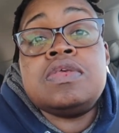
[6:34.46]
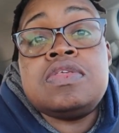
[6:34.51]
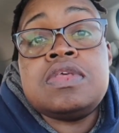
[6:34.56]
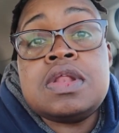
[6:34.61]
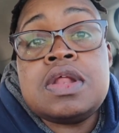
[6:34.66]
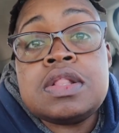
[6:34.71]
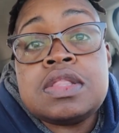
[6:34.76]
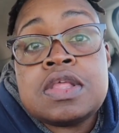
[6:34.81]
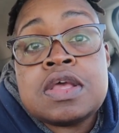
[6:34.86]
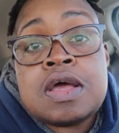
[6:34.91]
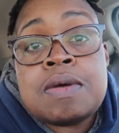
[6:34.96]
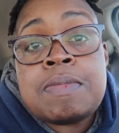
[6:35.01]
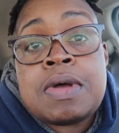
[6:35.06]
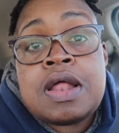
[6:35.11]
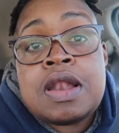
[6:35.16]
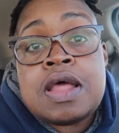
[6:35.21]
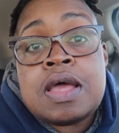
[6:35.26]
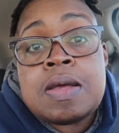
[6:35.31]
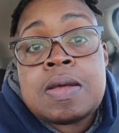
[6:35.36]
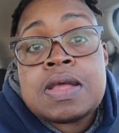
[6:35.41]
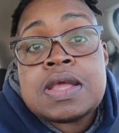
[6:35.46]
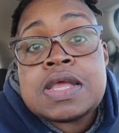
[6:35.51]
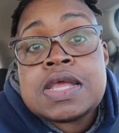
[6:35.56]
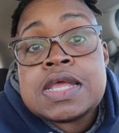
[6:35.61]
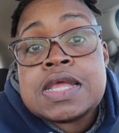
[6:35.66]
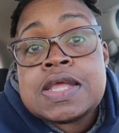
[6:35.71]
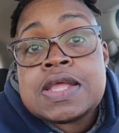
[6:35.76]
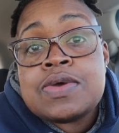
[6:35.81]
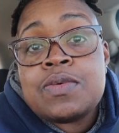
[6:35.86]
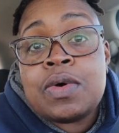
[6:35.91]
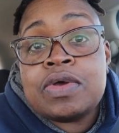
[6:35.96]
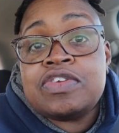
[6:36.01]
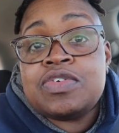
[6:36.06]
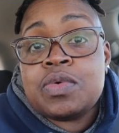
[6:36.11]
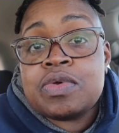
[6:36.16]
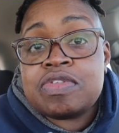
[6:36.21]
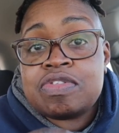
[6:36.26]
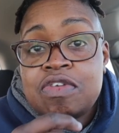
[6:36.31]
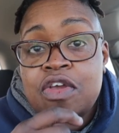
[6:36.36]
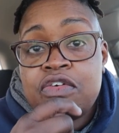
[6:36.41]
you see the thing on my lip? When
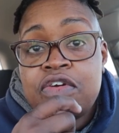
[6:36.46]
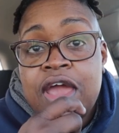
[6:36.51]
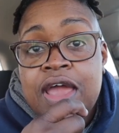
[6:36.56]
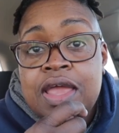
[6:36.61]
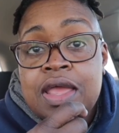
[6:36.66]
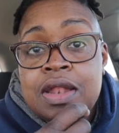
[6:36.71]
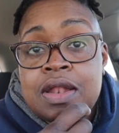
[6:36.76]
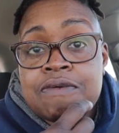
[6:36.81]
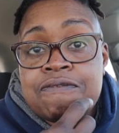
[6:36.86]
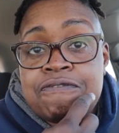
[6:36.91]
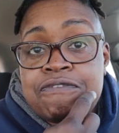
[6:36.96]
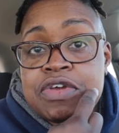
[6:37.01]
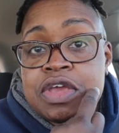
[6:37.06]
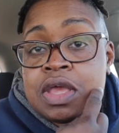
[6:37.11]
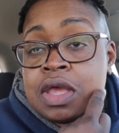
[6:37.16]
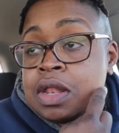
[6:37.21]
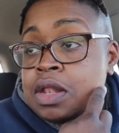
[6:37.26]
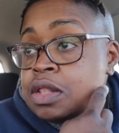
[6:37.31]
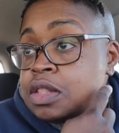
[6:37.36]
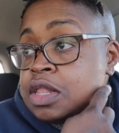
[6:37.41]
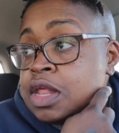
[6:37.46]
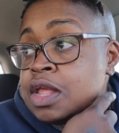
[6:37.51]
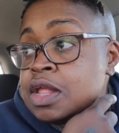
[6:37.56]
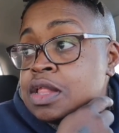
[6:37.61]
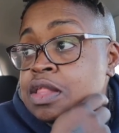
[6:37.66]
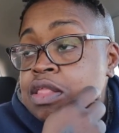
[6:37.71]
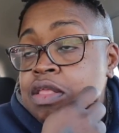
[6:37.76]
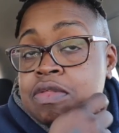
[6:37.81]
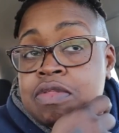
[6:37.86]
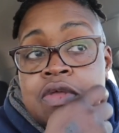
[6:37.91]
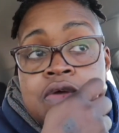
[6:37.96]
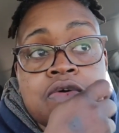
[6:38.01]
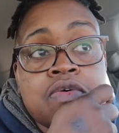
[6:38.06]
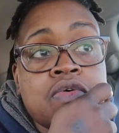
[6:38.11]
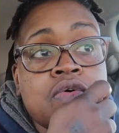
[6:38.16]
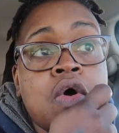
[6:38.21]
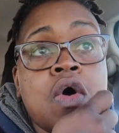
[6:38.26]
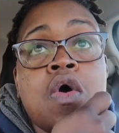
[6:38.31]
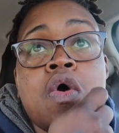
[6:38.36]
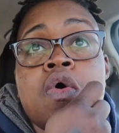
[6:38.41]
she was cracking the freaking thing,
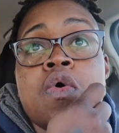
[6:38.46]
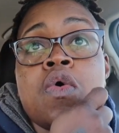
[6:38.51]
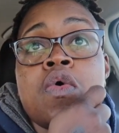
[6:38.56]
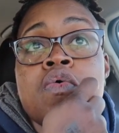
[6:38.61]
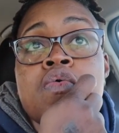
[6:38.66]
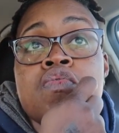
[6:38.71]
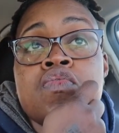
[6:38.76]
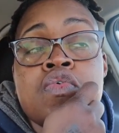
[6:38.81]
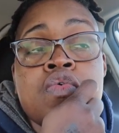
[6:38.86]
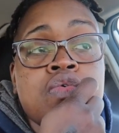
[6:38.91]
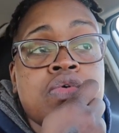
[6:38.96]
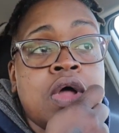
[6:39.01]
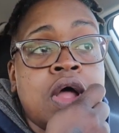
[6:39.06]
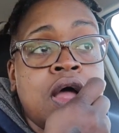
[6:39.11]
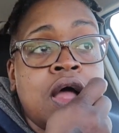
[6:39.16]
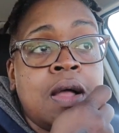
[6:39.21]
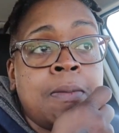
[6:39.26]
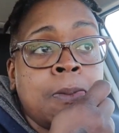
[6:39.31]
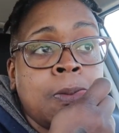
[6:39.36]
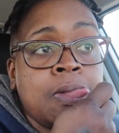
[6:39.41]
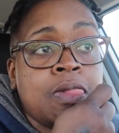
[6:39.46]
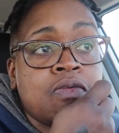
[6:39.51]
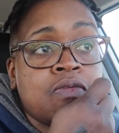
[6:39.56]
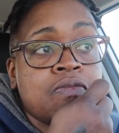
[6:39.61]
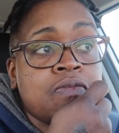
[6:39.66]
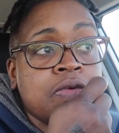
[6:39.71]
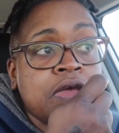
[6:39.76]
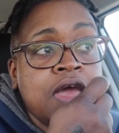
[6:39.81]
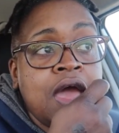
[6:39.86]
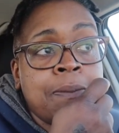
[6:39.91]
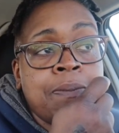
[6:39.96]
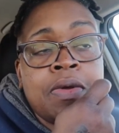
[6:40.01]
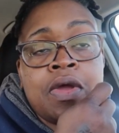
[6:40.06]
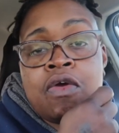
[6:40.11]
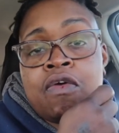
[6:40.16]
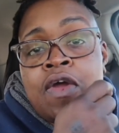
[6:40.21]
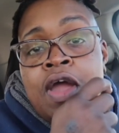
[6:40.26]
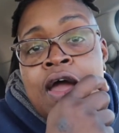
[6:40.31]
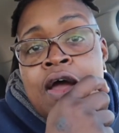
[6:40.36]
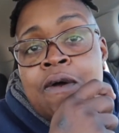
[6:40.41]
the old cap
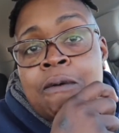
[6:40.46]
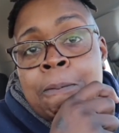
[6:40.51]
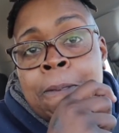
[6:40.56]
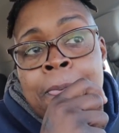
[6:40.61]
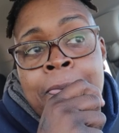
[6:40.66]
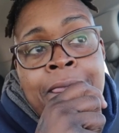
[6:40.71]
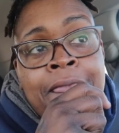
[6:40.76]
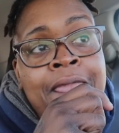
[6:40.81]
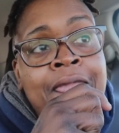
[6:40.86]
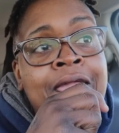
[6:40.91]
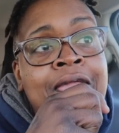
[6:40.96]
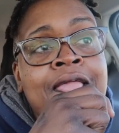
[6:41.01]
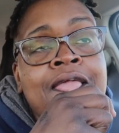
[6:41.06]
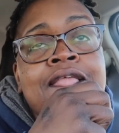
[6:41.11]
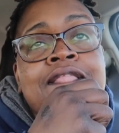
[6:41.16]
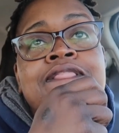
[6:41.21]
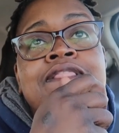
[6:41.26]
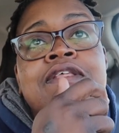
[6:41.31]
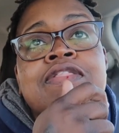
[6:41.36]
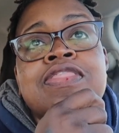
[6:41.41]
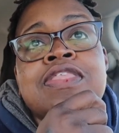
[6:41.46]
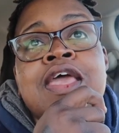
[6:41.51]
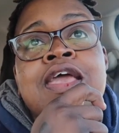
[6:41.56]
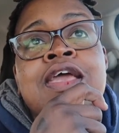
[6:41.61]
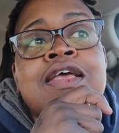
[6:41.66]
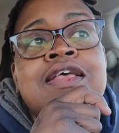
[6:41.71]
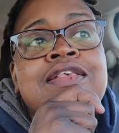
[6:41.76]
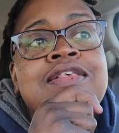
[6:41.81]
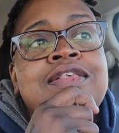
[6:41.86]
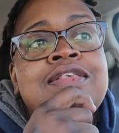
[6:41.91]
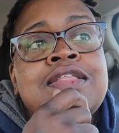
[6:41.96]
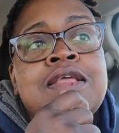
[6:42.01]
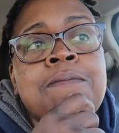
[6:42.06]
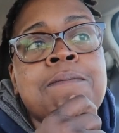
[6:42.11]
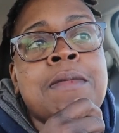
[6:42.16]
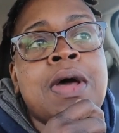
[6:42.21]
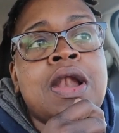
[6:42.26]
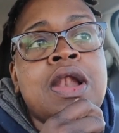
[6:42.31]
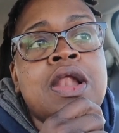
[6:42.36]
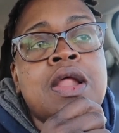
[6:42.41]
and crown, the thing
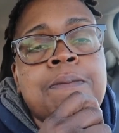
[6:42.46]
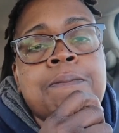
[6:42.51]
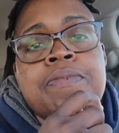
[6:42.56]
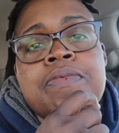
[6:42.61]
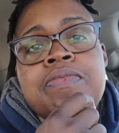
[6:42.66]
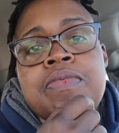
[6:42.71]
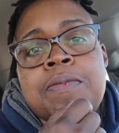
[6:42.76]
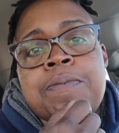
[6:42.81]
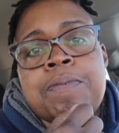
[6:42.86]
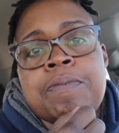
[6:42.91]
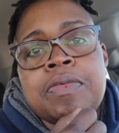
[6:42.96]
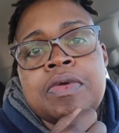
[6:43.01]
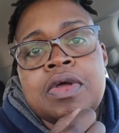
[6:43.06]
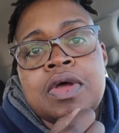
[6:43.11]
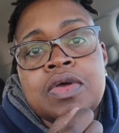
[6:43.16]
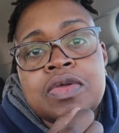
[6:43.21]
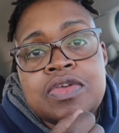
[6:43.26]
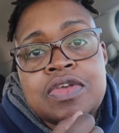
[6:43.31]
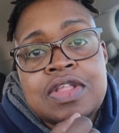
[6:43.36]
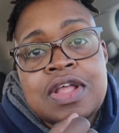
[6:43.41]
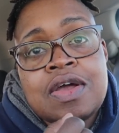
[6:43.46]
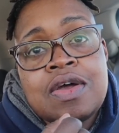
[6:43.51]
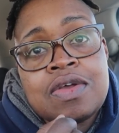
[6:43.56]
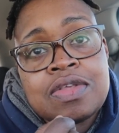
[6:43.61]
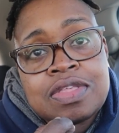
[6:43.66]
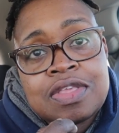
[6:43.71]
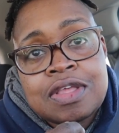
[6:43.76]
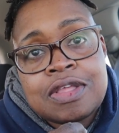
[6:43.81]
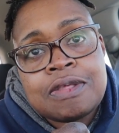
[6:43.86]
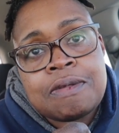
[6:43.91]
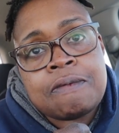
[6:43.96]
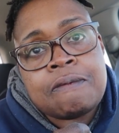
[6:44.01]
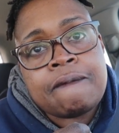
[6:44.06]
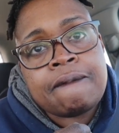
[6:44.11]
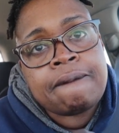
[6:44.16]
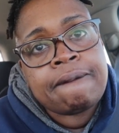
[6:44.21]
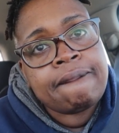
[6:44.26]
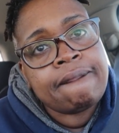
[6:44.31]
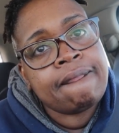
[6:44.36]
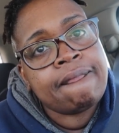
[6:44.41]
snipped my lip. Oh, she's like, oh, so.
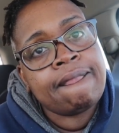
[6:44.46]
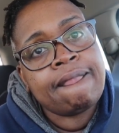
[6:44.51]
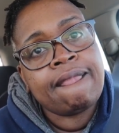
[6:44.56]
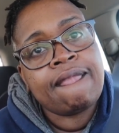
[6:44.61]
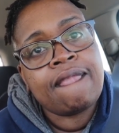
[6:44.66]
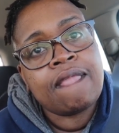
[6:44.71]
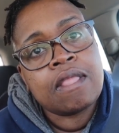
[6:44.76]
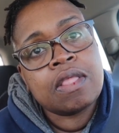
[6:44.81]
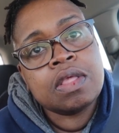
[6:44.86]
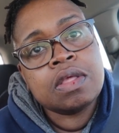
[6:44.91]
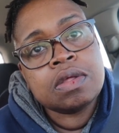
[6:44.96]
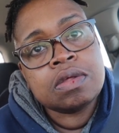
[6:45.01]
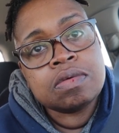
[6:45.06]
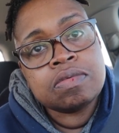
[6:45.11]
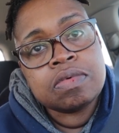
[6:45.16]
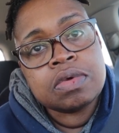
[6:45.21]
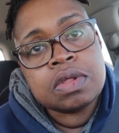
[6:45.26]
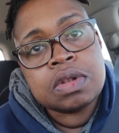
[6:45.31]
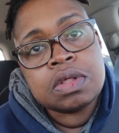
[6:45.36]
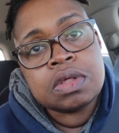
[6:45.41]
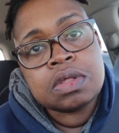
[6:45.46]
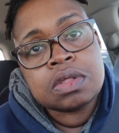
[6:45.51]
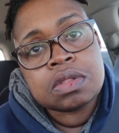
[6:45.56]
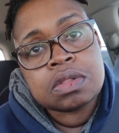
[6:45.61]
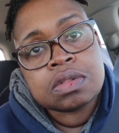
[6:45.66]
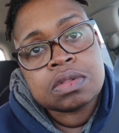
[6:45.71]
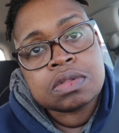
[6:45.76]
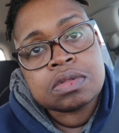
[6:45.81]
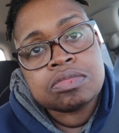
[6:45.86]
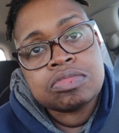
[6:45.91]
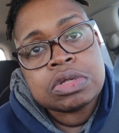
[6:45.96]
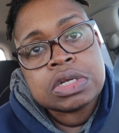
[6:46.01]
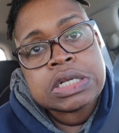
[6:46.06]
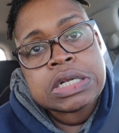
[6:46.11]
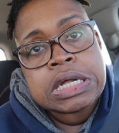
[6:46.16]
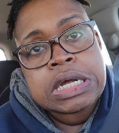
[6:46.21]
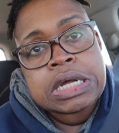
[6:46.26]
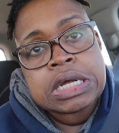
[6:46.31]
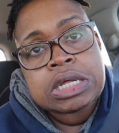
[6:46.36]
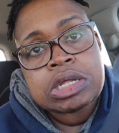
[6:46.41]
Really, really,
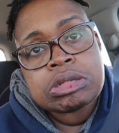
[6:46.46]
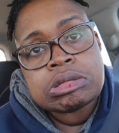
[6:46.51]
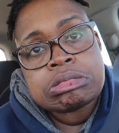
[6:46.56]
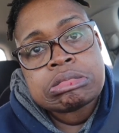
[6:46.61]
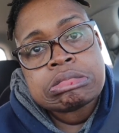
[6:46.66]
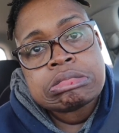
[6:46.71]
Doc.